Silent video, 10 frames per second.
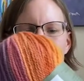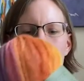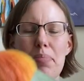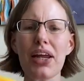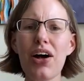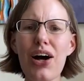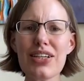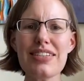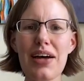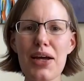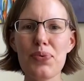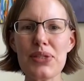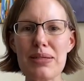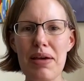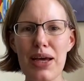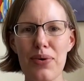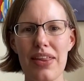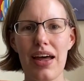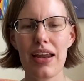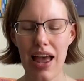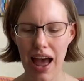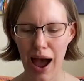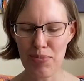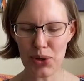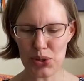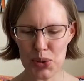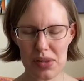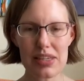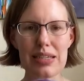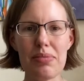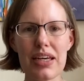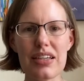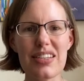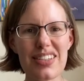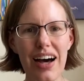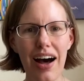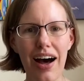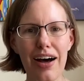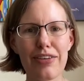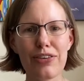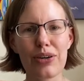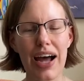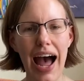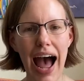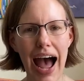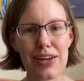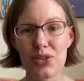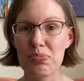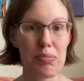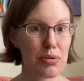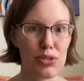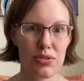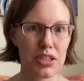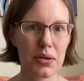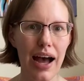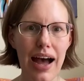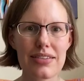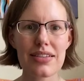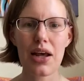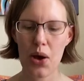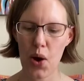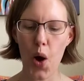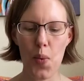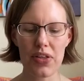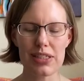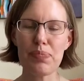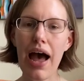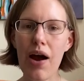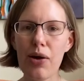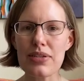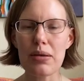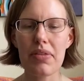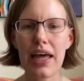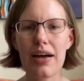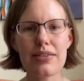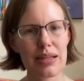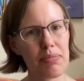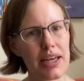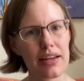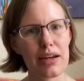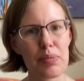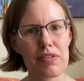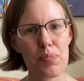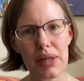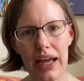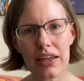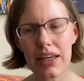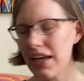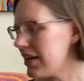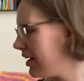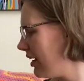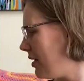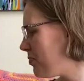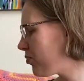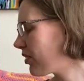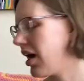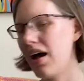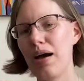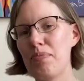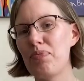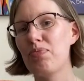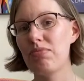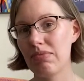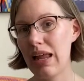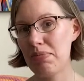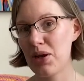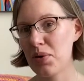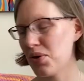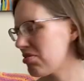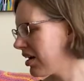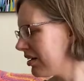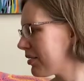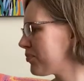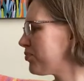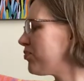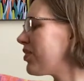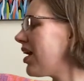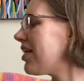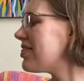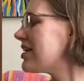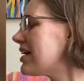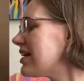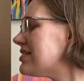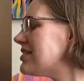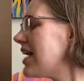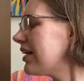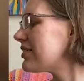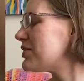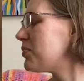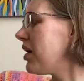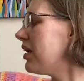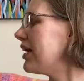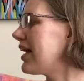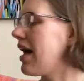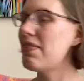but I can't decide what to make with it. I'm not sure whether to make a scarf or a hat or maybe 2 hats, or whether to pair it with something else and make a little bit of a blanket. Let me know what you think. The second one, again,